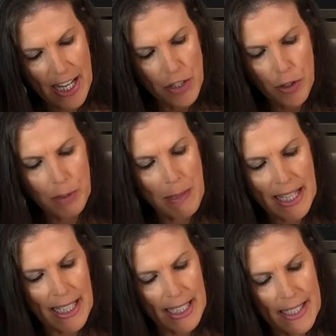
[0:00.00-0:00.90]
and you could
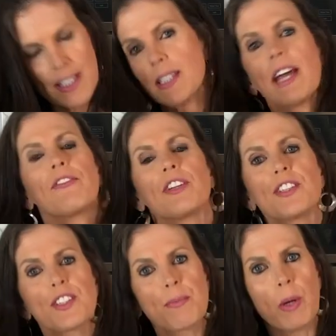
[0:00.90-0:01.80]
make several
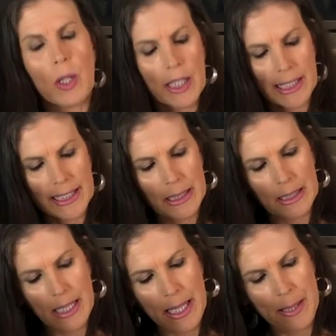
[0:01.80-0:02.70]
smaller
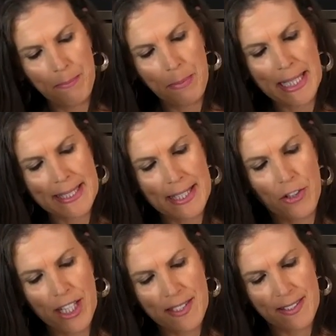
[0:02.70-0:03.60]
little pizza
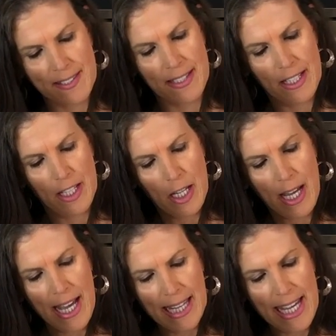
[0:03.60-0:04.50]
crusts.
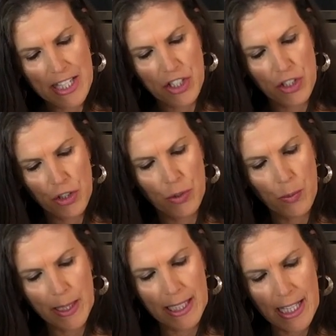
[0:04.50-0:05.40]
I like to do
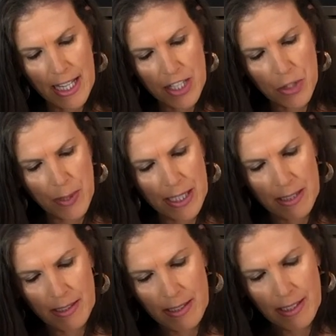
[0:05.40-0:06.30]
one large
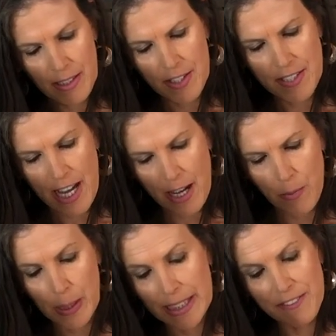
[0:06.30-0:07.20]
one because I
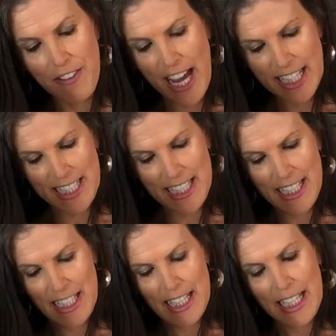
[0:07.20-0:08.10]
will in fact
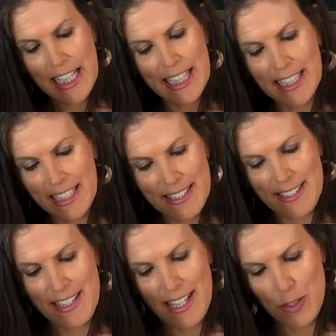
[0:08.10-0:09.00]
eat
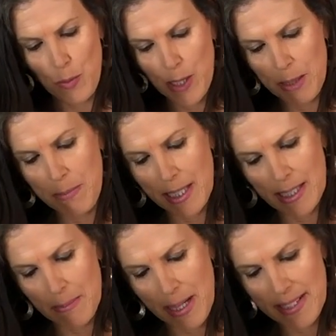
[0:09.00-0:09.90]
this as one
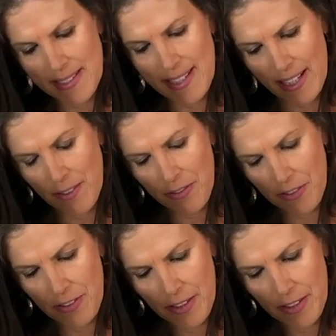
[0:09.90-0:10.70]
meal myself.